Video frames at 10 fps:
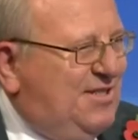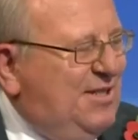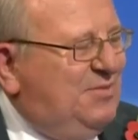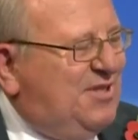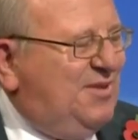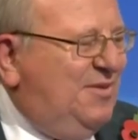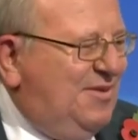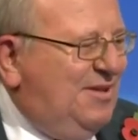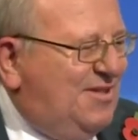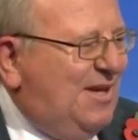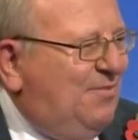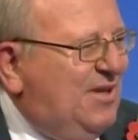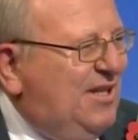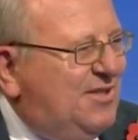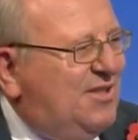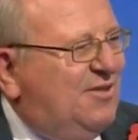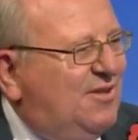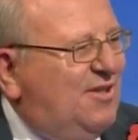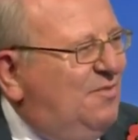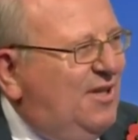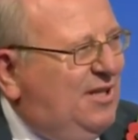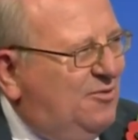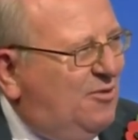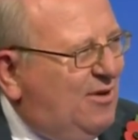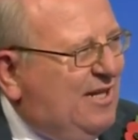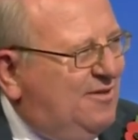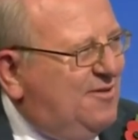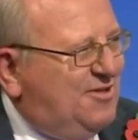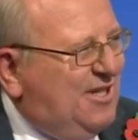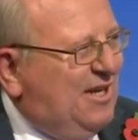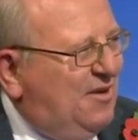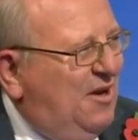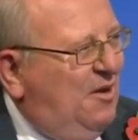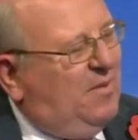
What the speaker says: seems that somebody has got completely the wrong end of the stick.